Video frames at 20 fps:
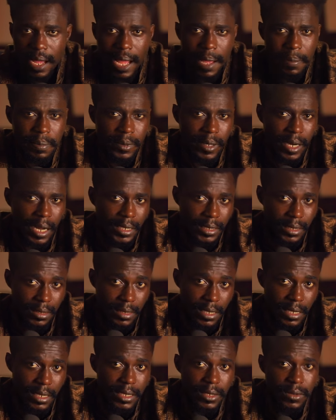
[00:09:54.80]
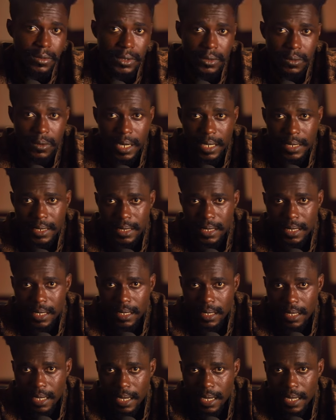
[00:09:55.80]
App crash is a huge quirk
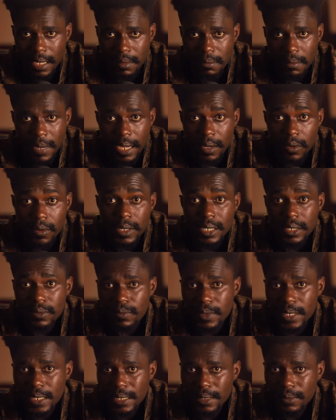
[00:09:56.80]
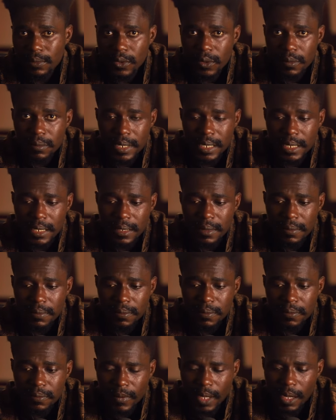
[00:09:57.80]
here, and my only reason will be
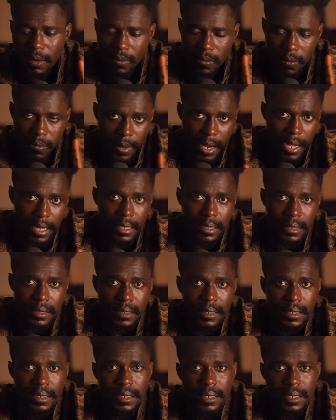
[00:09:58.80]
1.